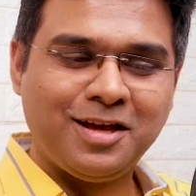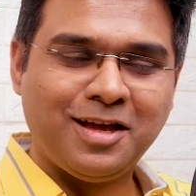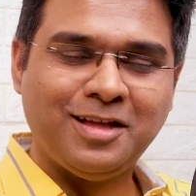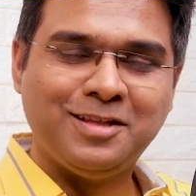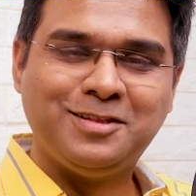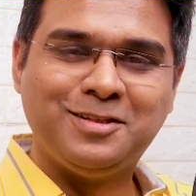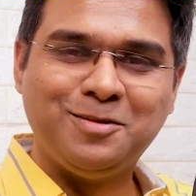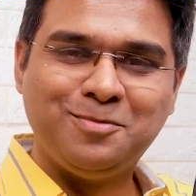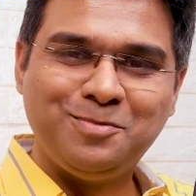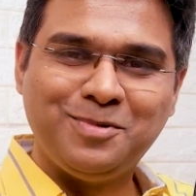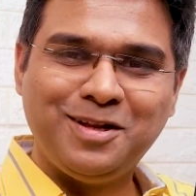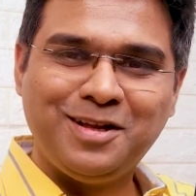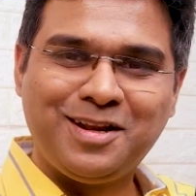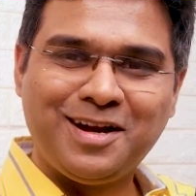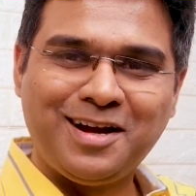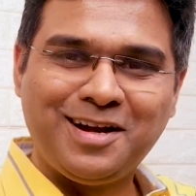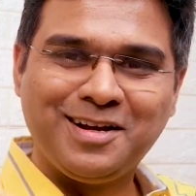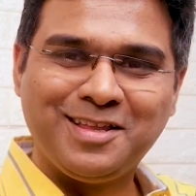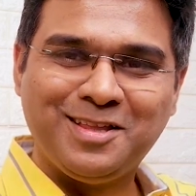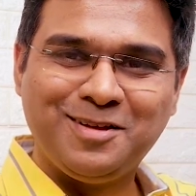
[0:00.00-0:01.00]
and simply
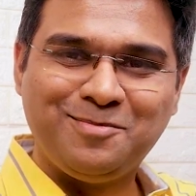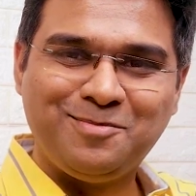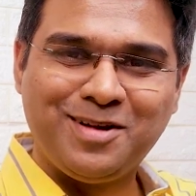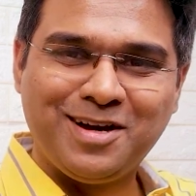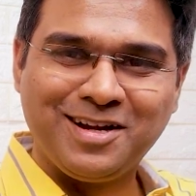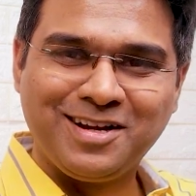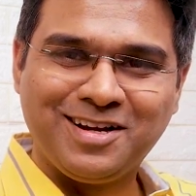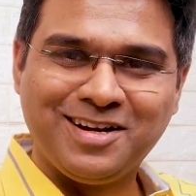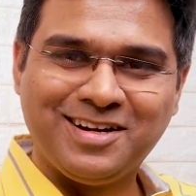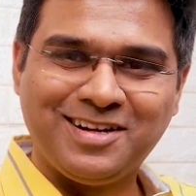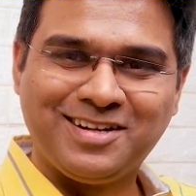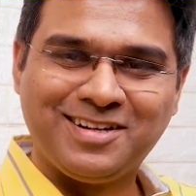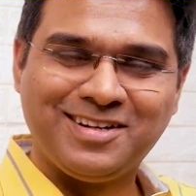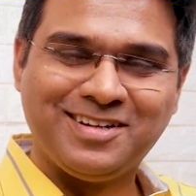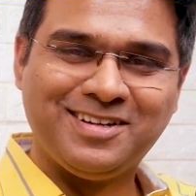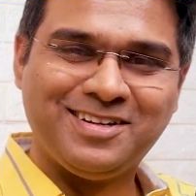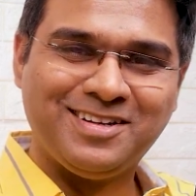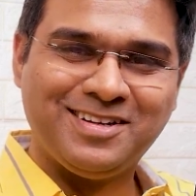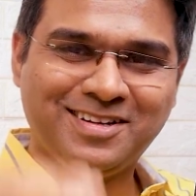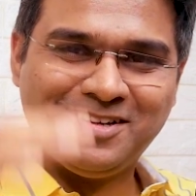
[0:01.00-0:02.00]
ride the market.
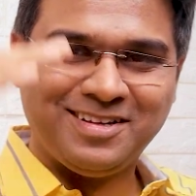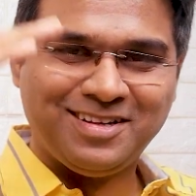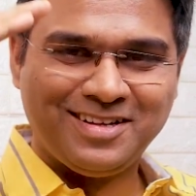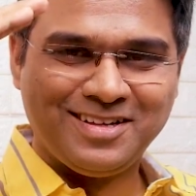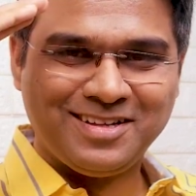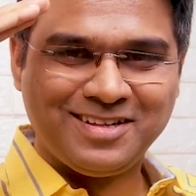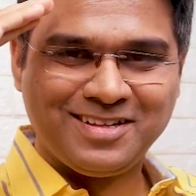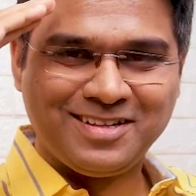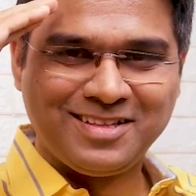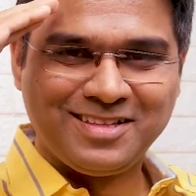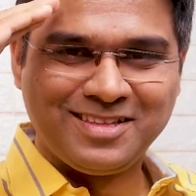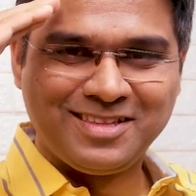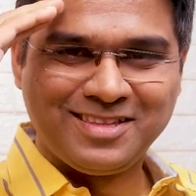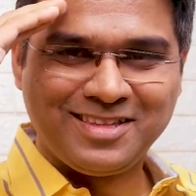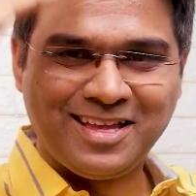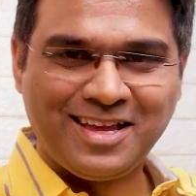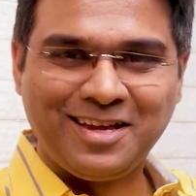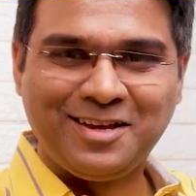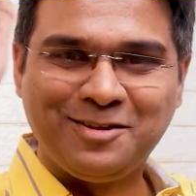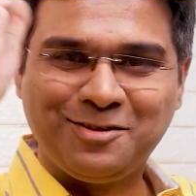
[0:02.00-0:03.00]

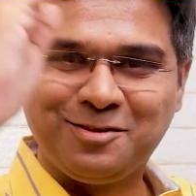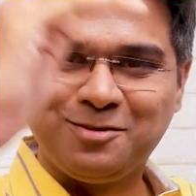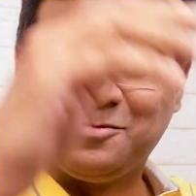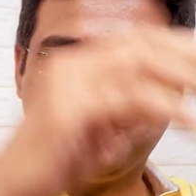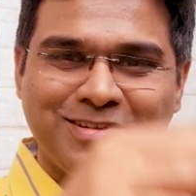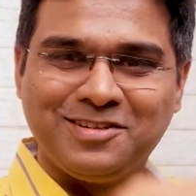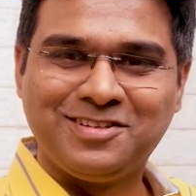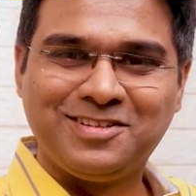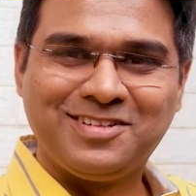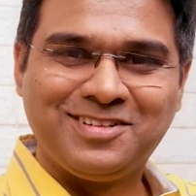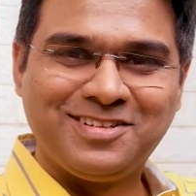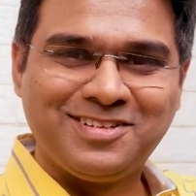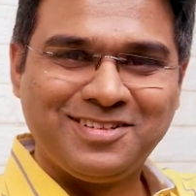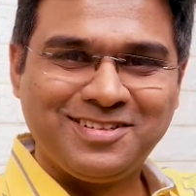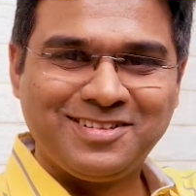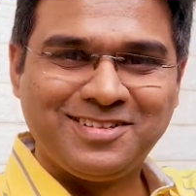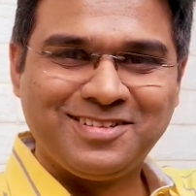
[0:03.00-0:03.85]
Thank you so much.